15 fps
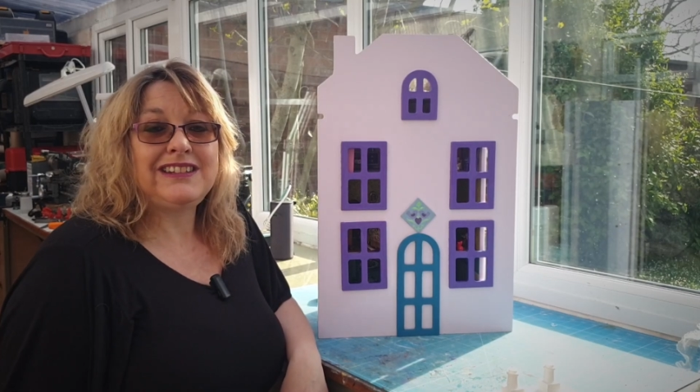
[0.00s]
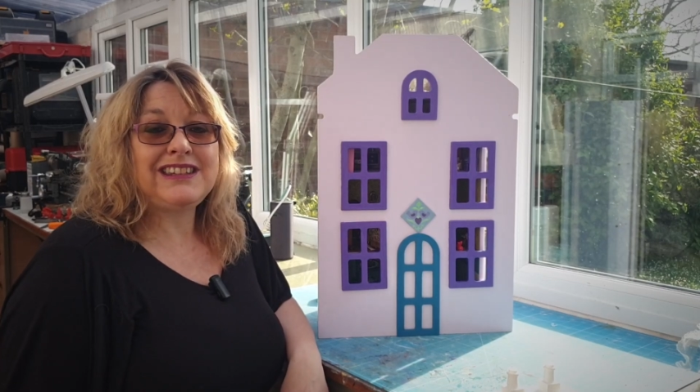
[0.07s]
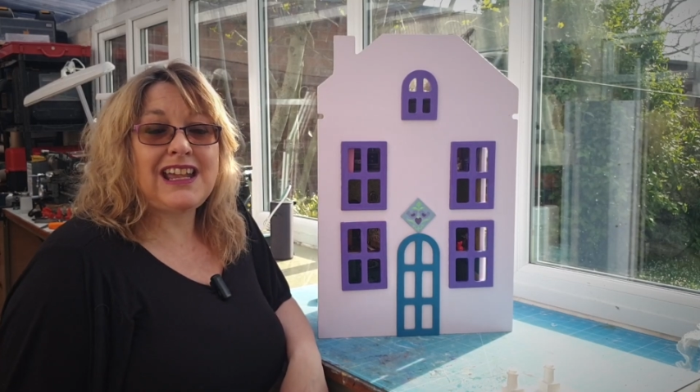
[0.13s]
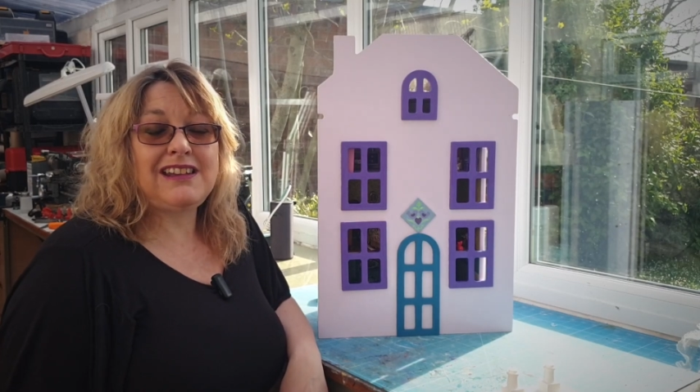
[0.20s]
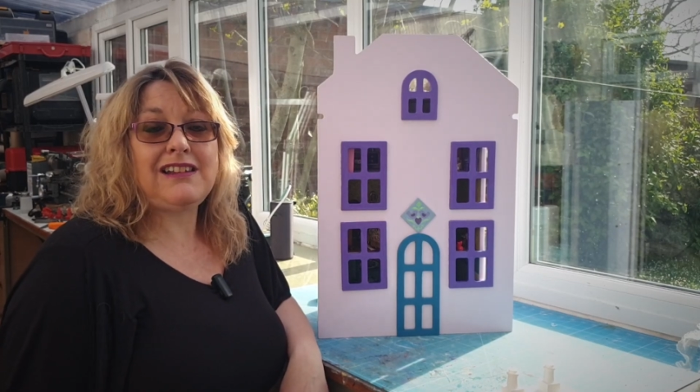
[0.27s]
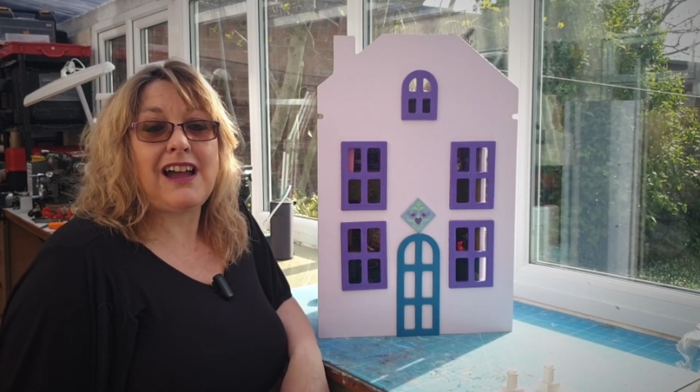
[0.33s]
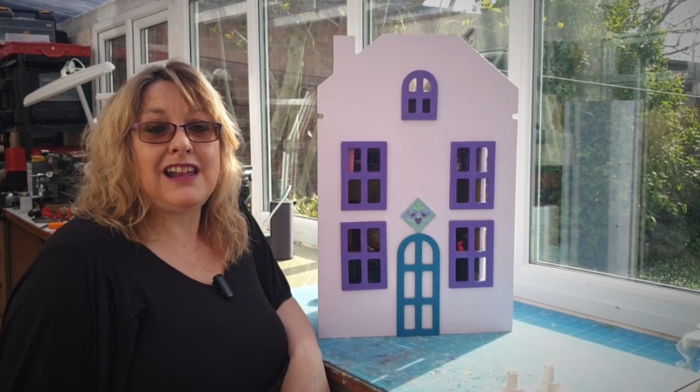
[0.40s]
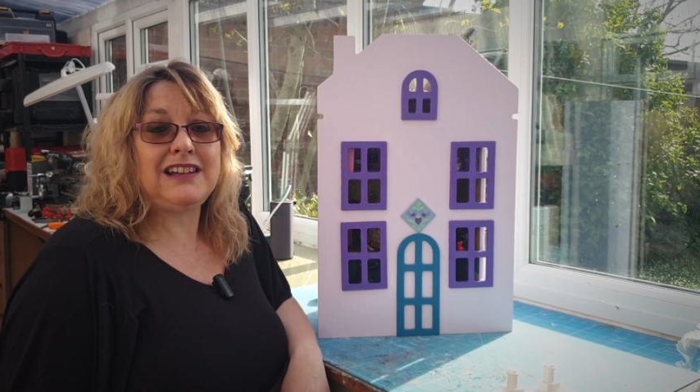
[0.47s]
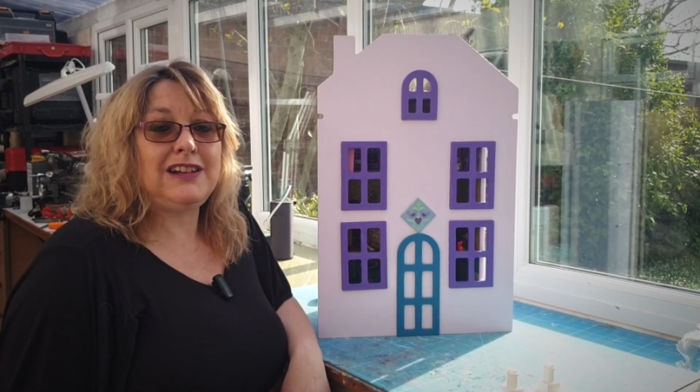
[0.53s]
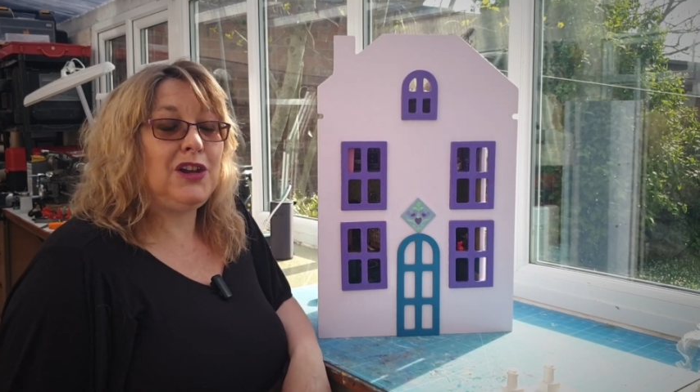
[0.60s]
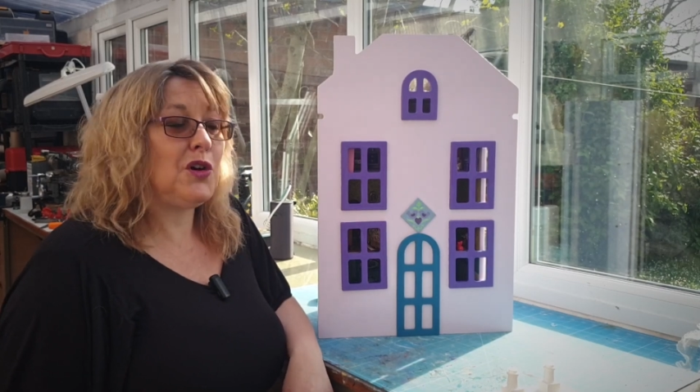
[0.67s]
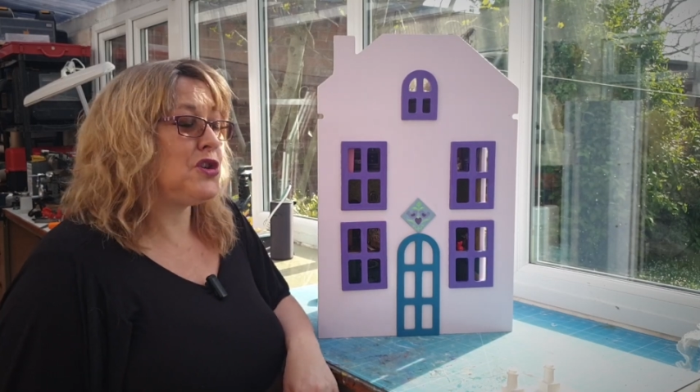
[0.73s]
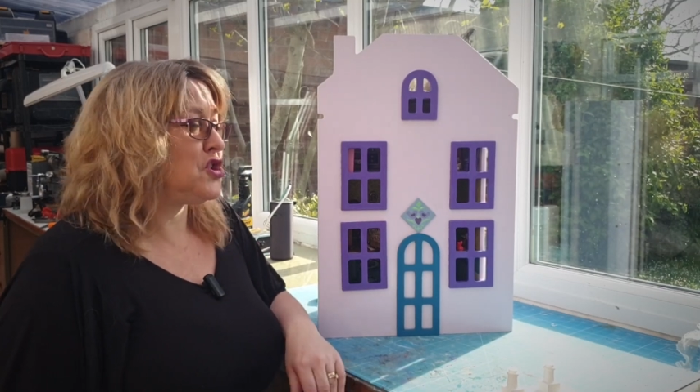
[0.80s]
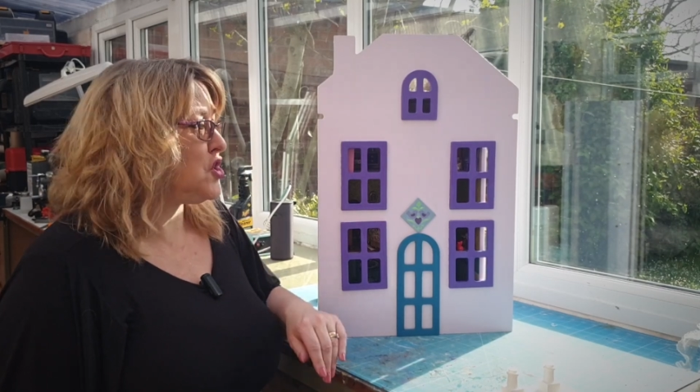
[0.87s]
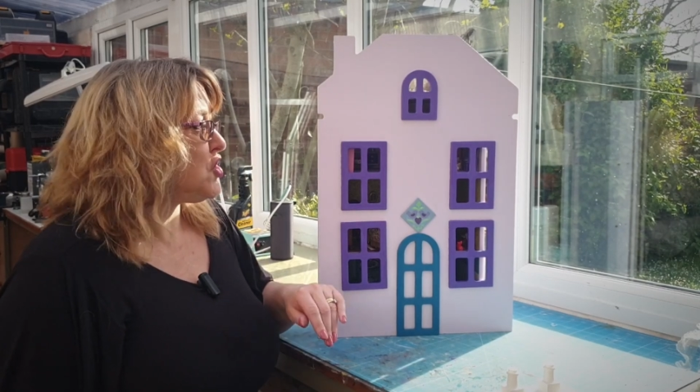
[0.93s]
Now Lilac
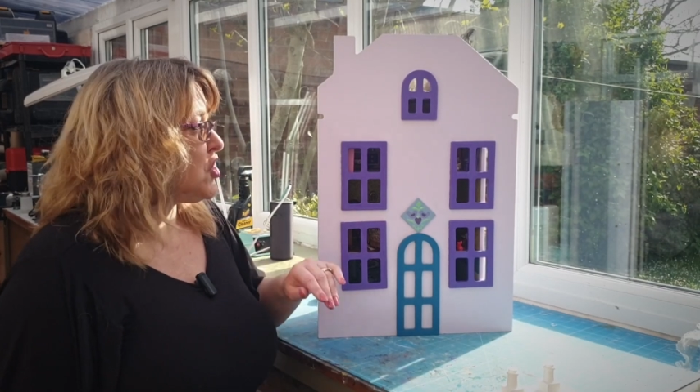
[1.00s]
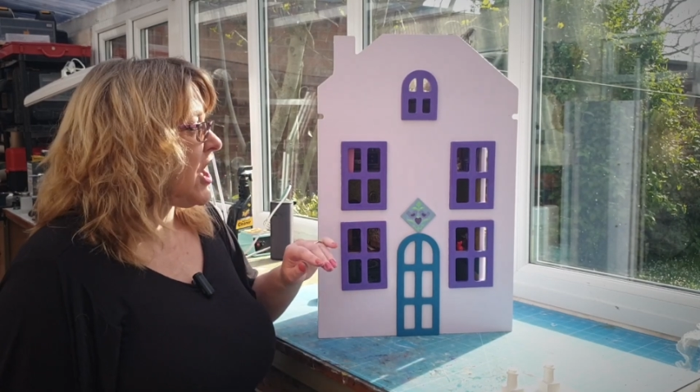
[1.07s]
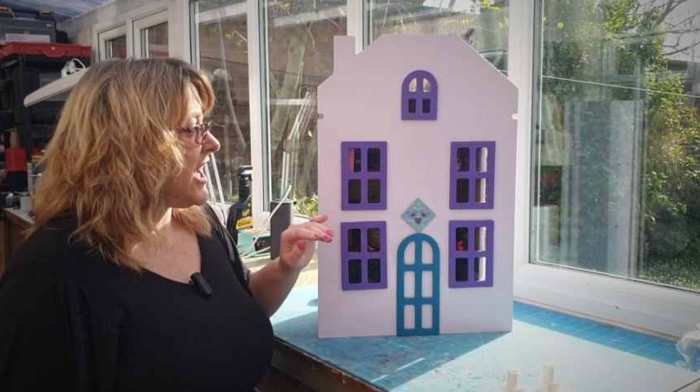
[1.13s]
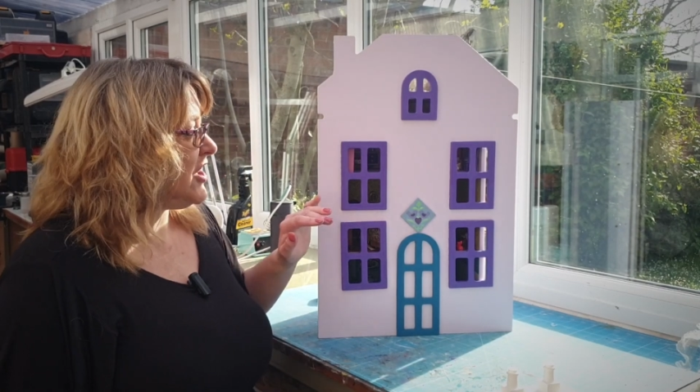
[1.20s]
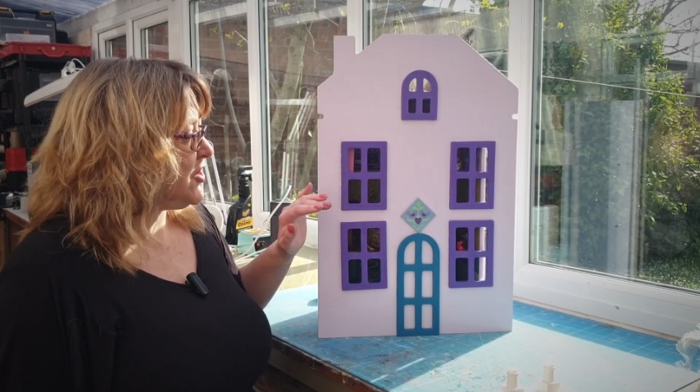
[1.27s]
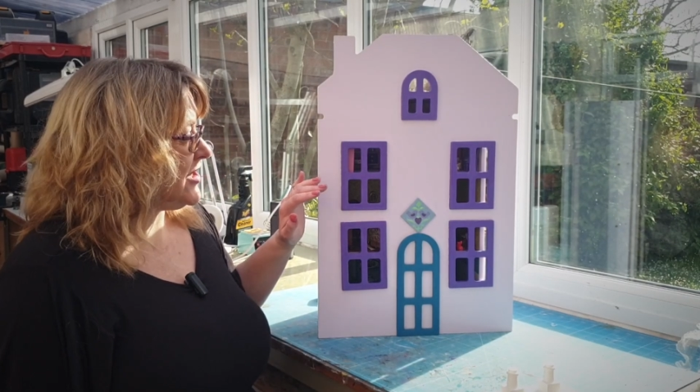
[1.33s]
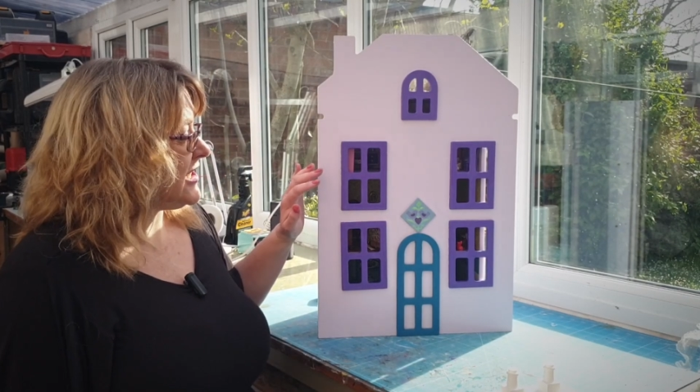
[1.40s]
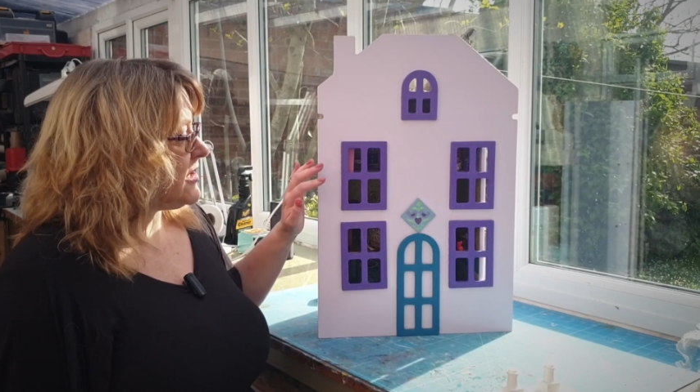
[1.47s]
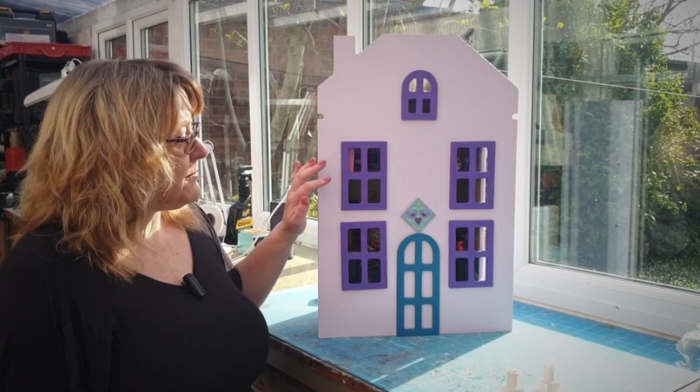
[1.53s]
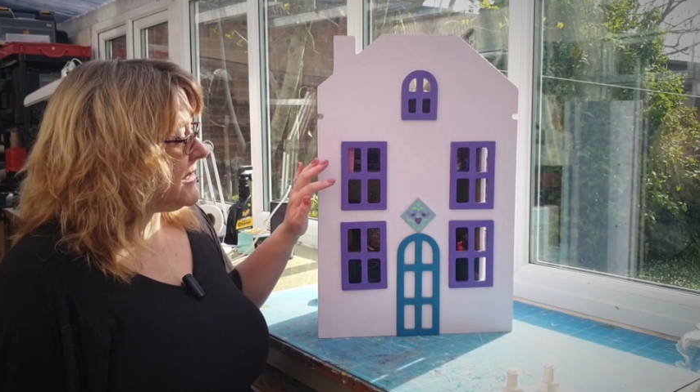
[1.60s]
Lodge has changed a little